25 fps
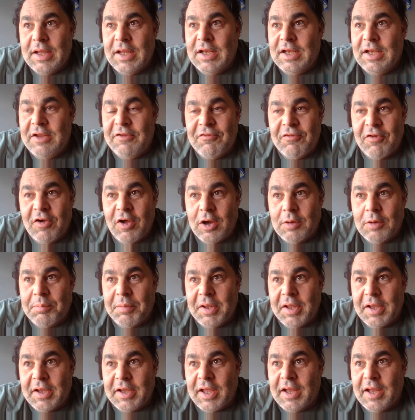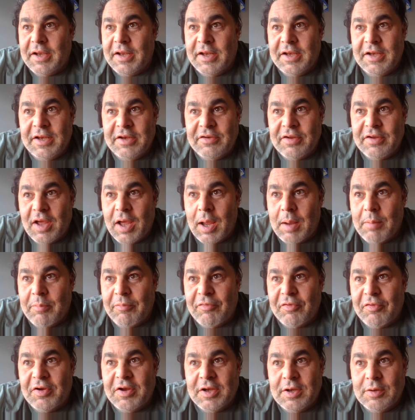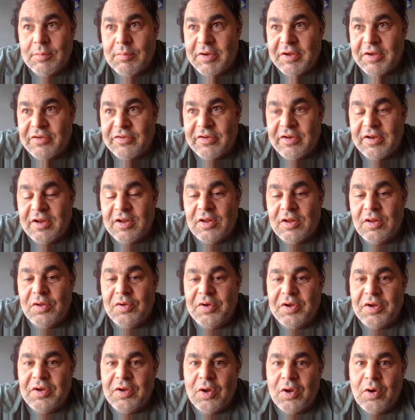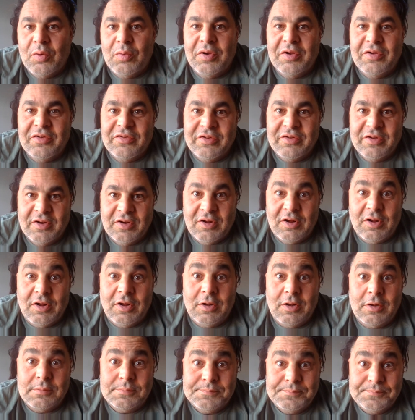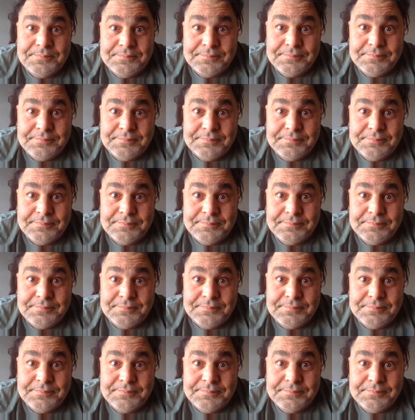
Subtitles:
any FogBic at any time for any reason, including no reason at all.